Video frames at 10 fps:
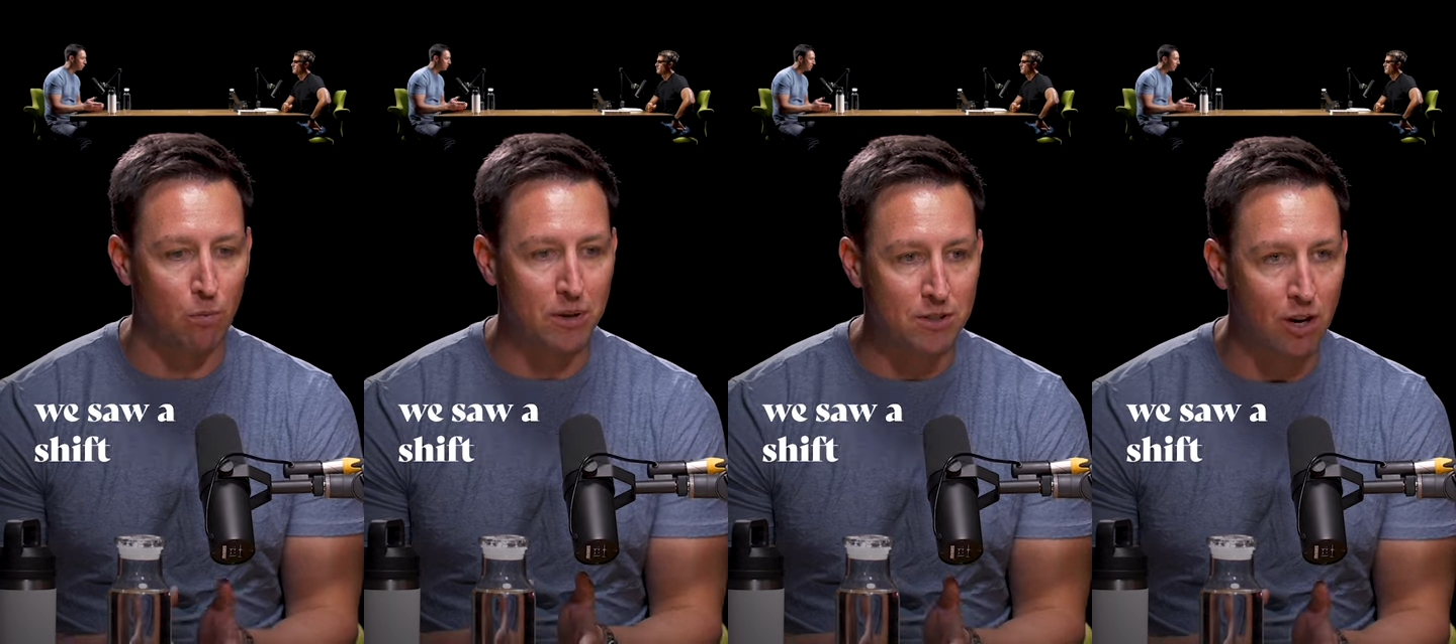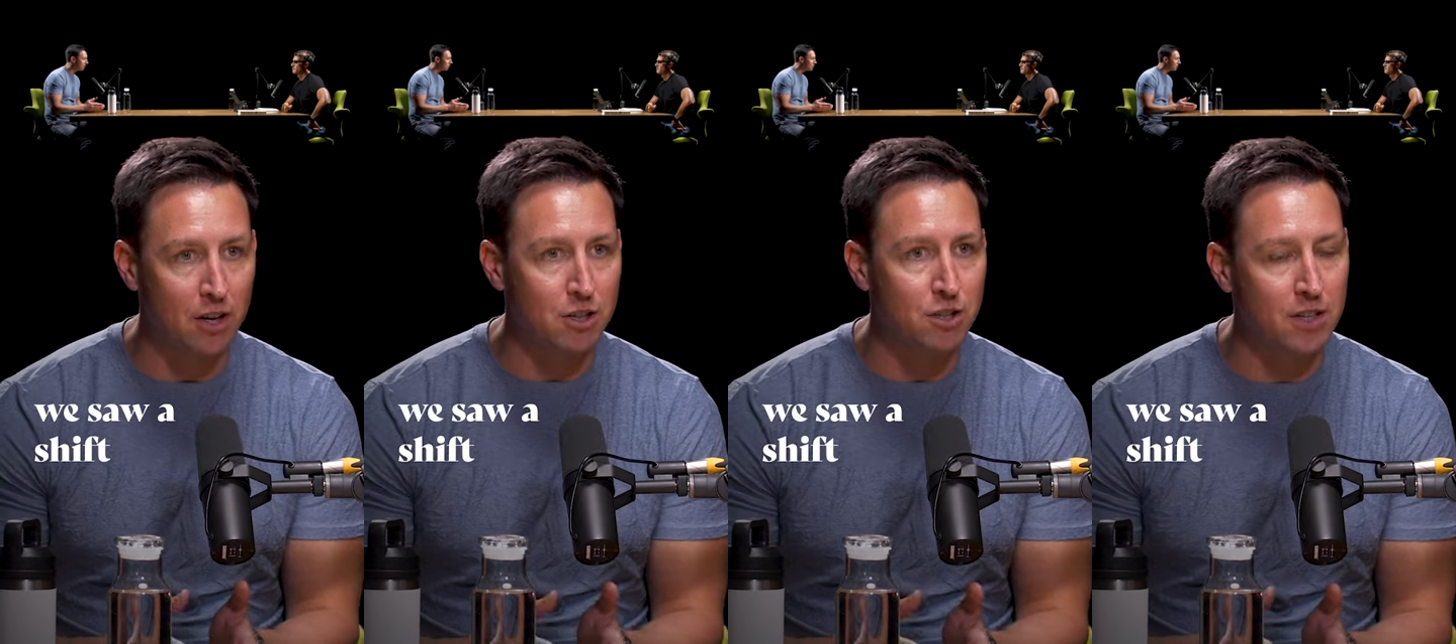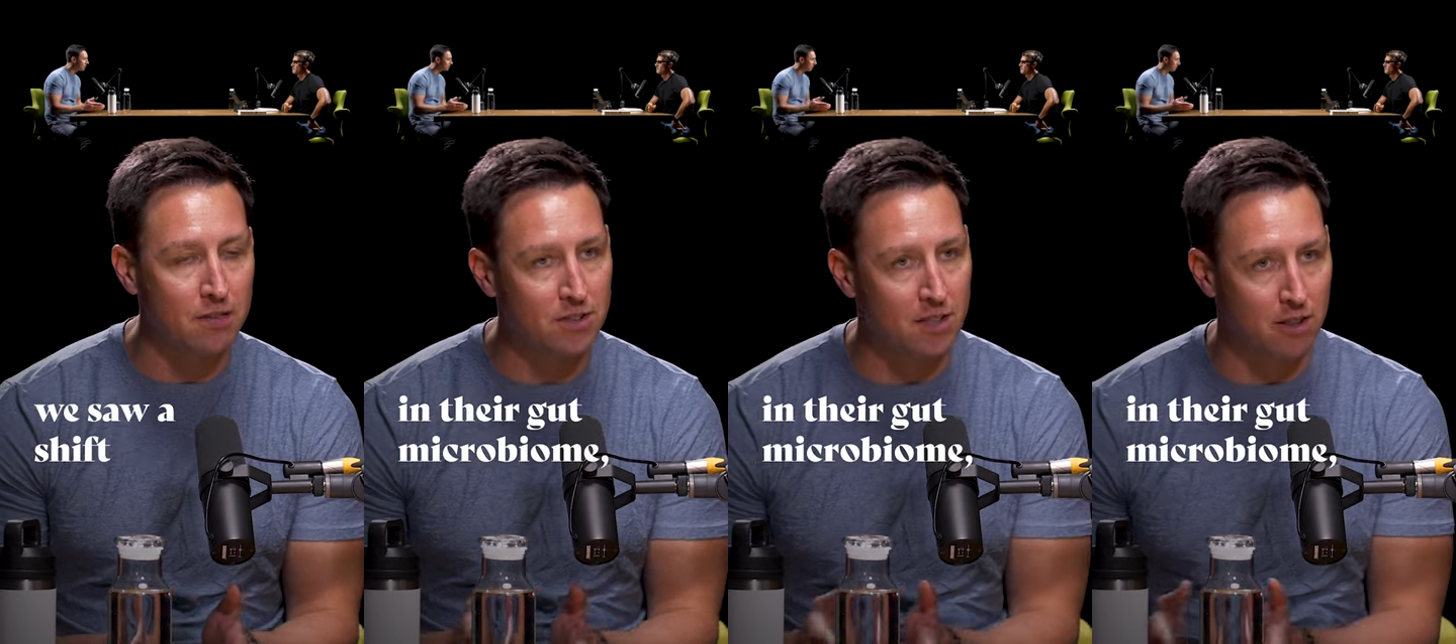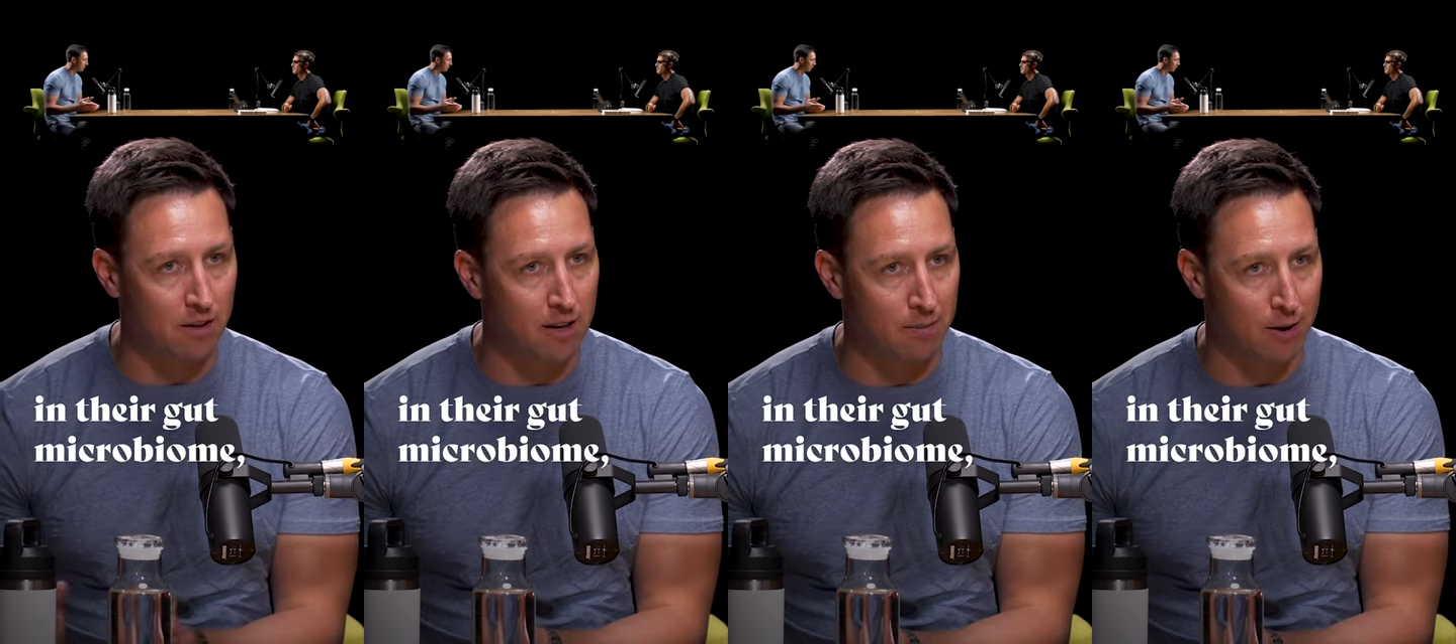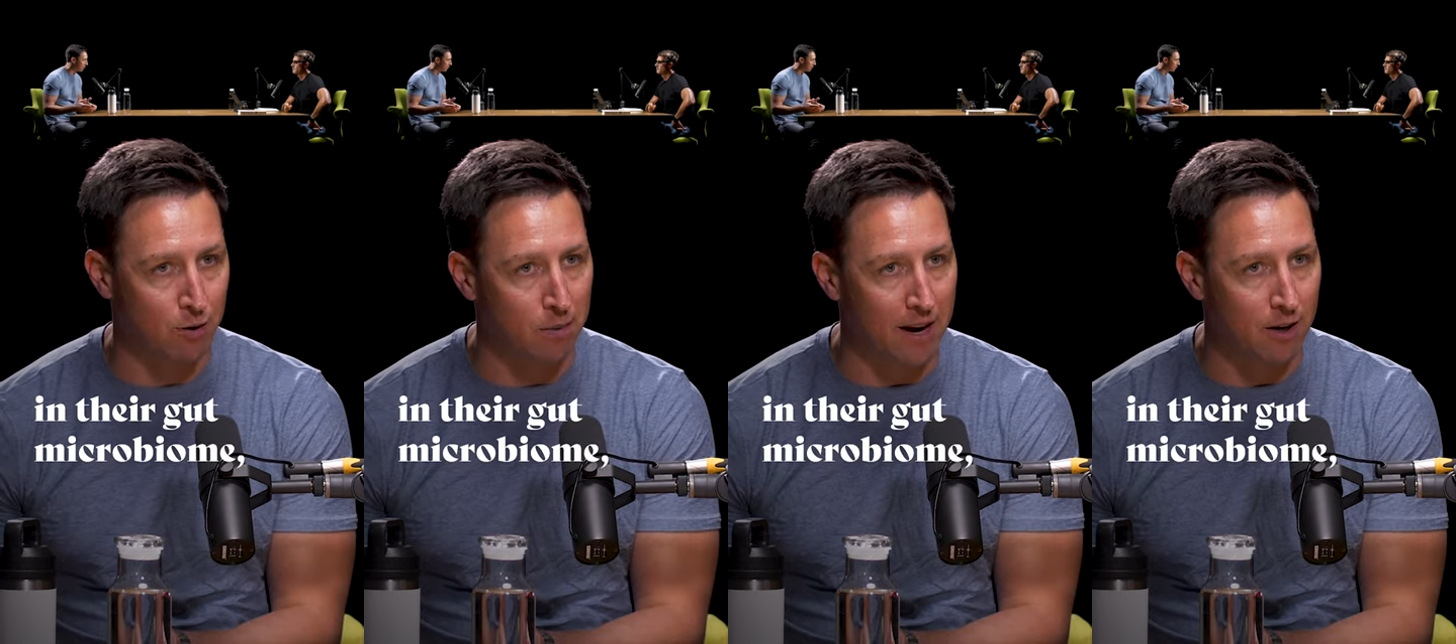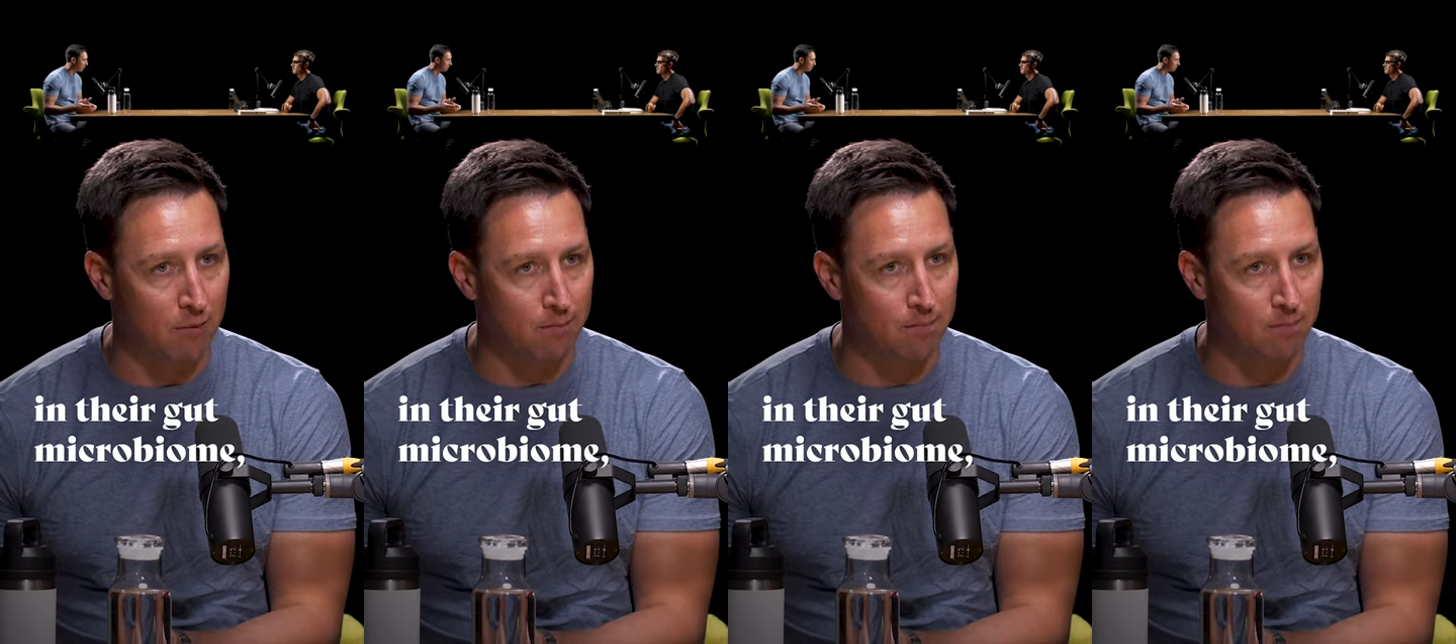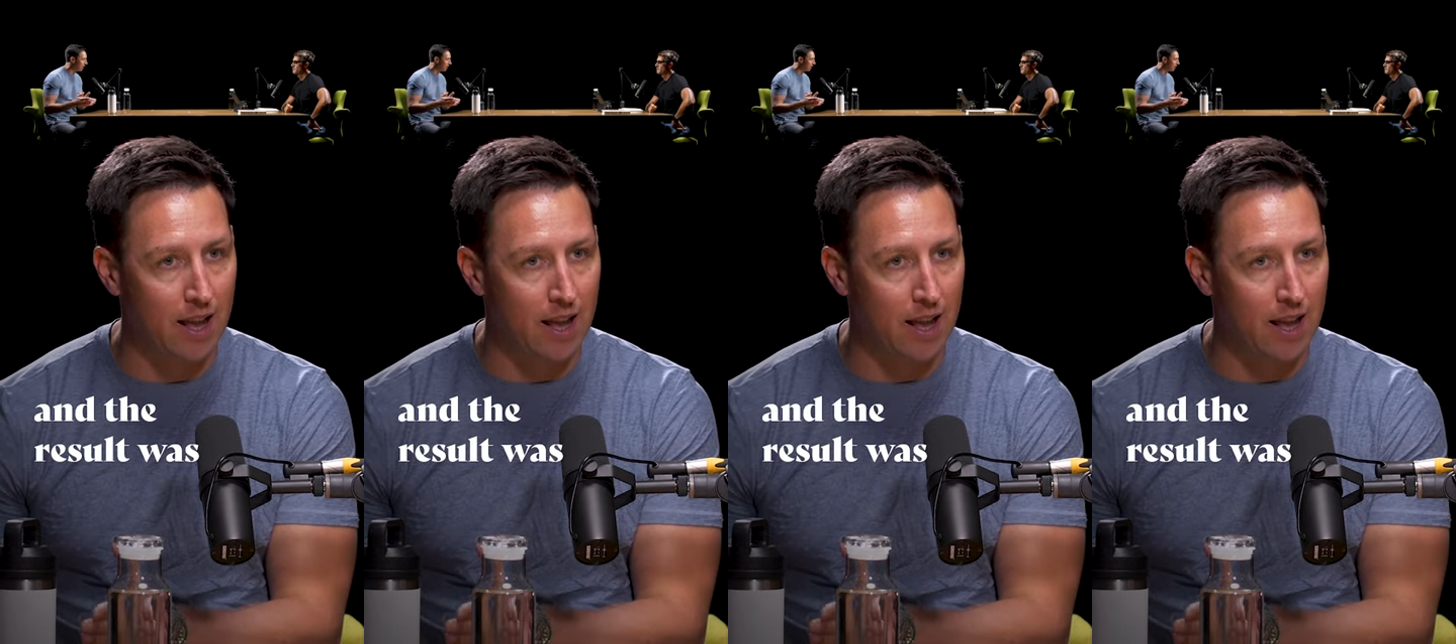we saw a shift in their gut microbiome.